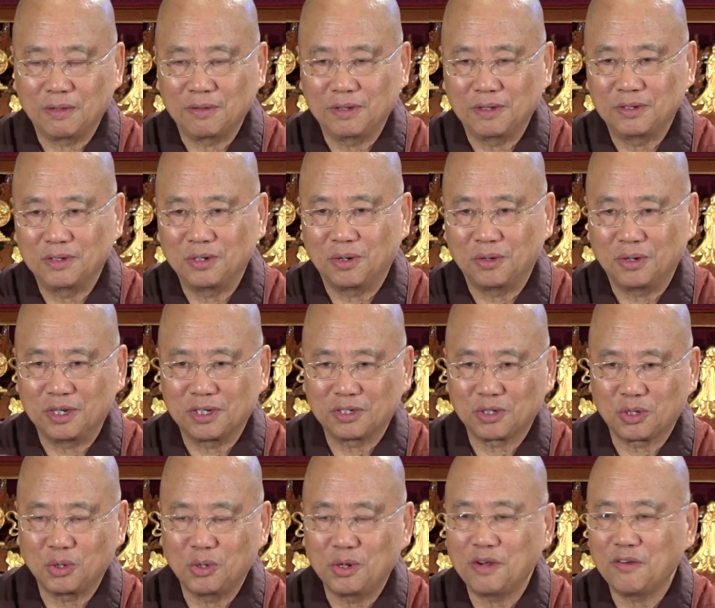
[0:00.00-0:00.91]

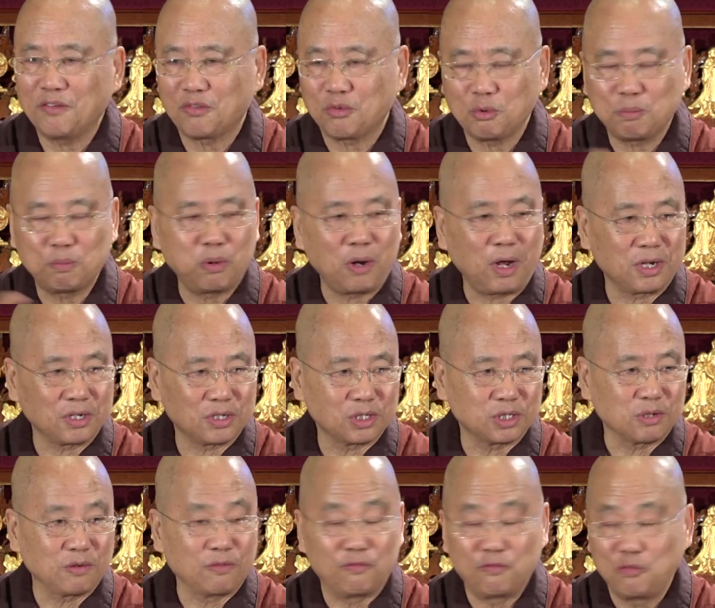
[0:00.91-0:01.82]
going through
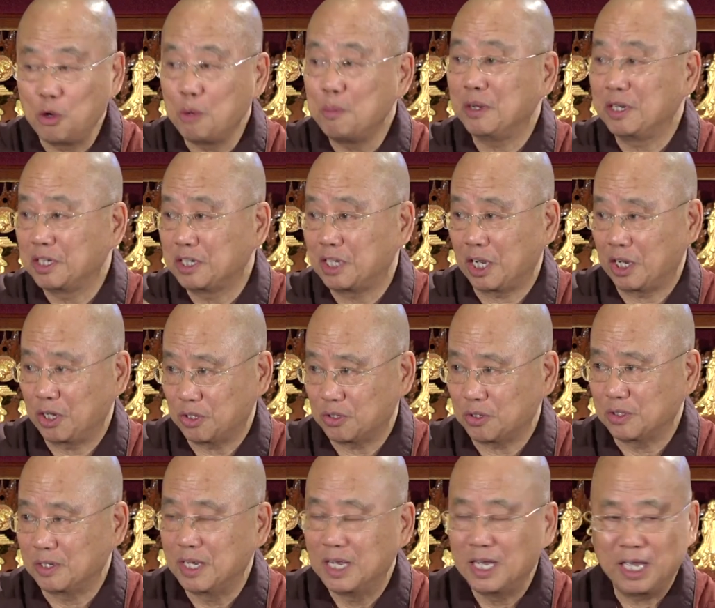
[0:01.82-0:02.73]
process of
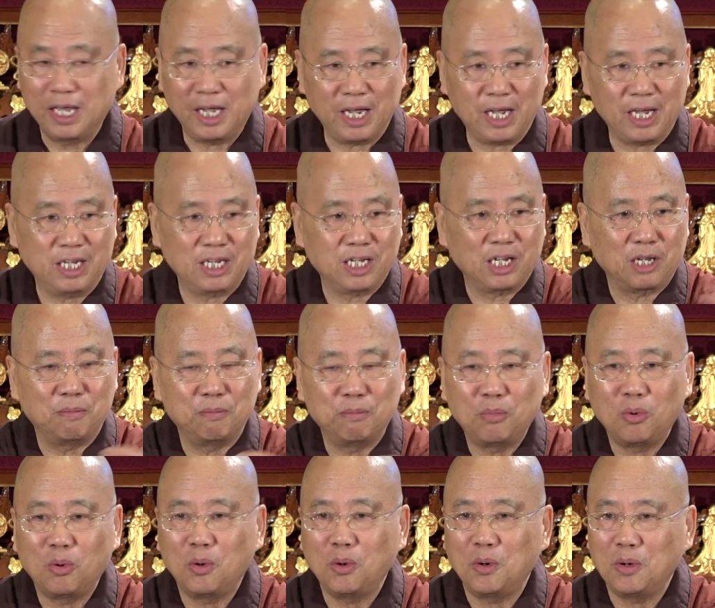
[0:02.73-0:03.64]
fermentation, adding in
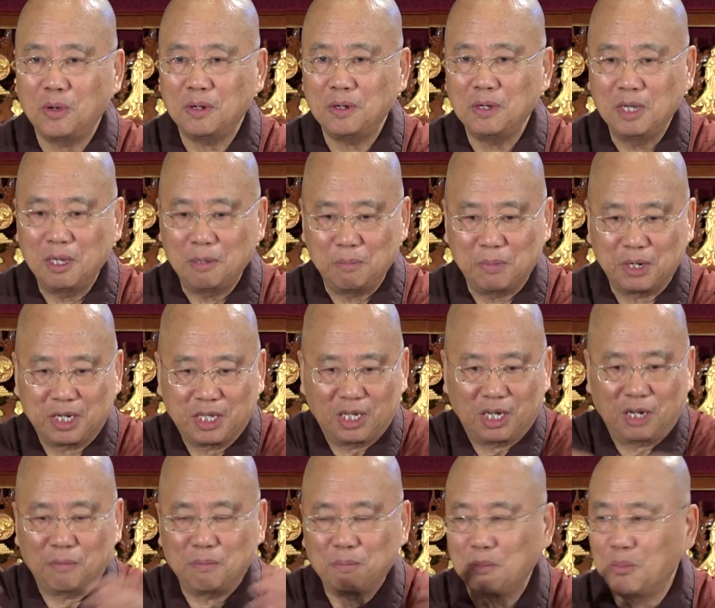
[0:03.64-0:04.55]
more,
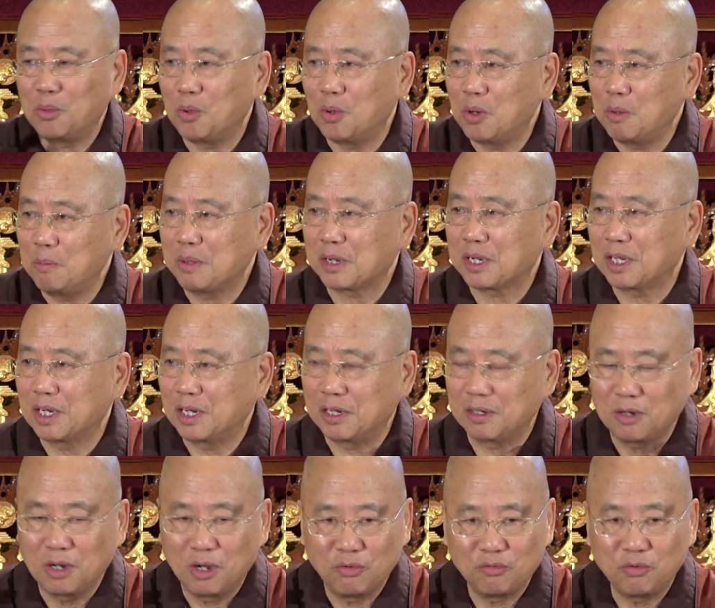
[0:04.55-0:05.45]
making
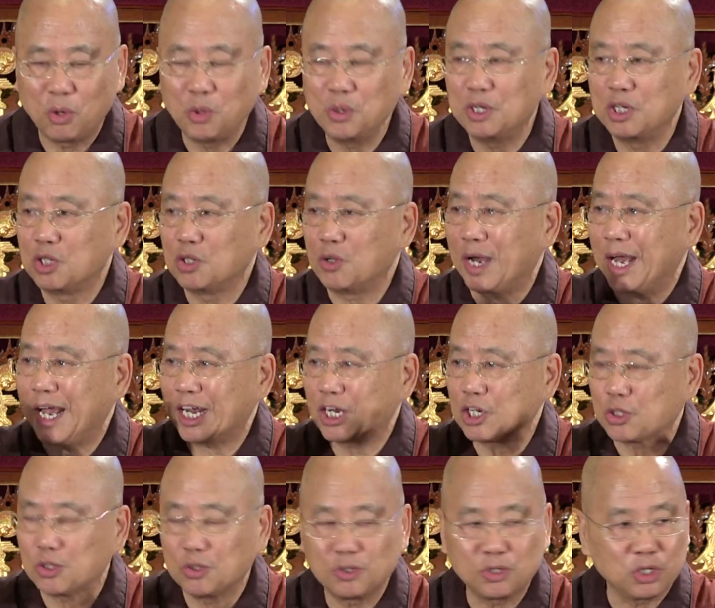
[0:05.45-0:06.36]
it roll into
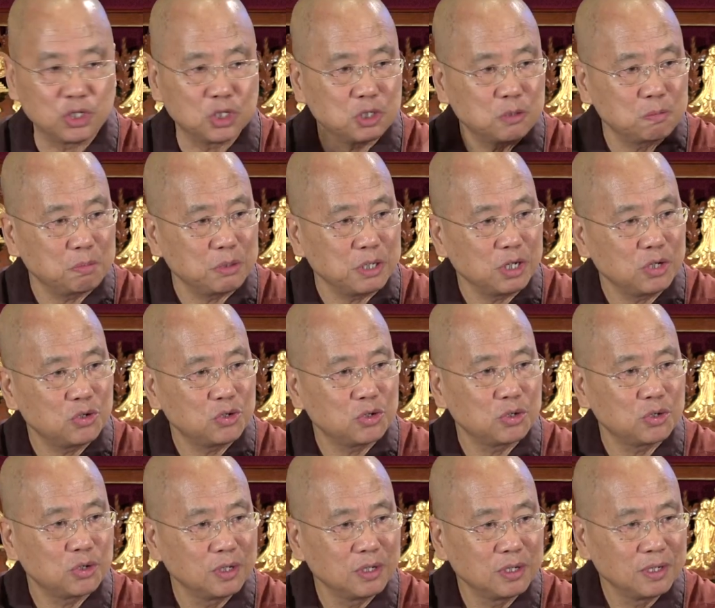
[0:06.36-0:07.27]
actions and
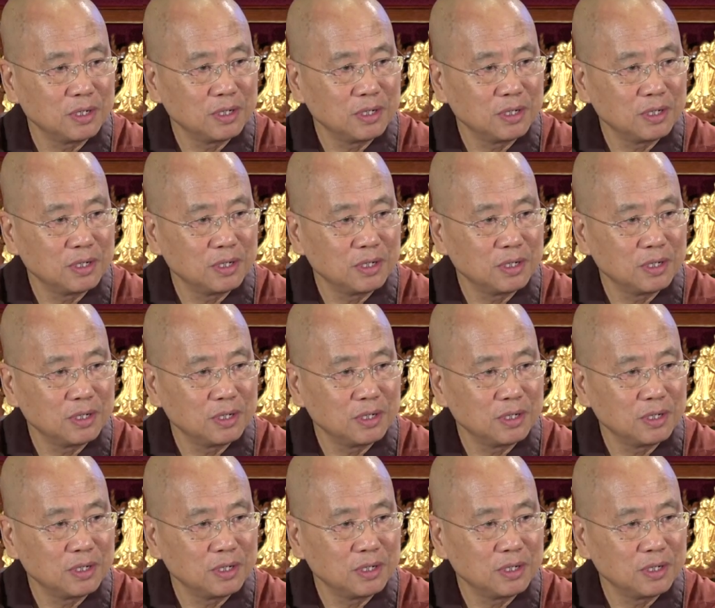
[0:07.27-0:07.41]
speech,